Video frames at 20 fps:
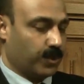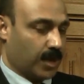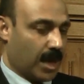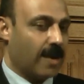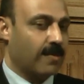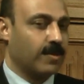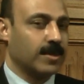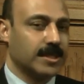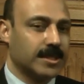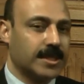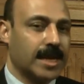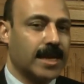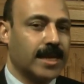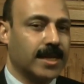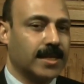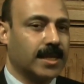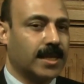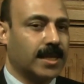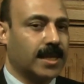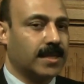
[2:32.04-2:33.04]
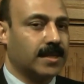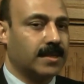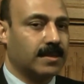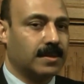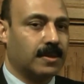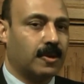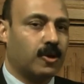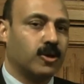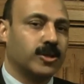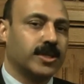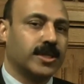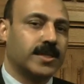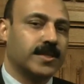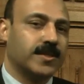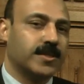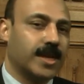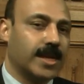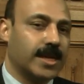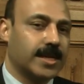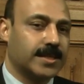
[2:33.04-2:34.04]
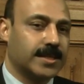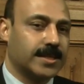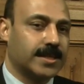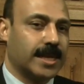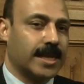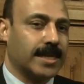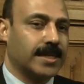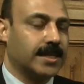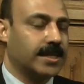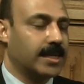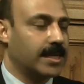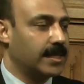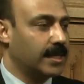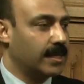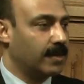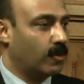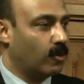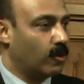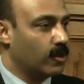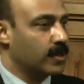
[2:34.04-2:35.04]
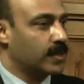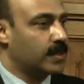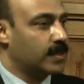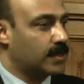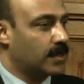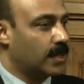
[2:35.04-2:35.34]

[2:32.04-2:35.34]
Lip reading: I was attending that, and then all the other journalists attended, and they all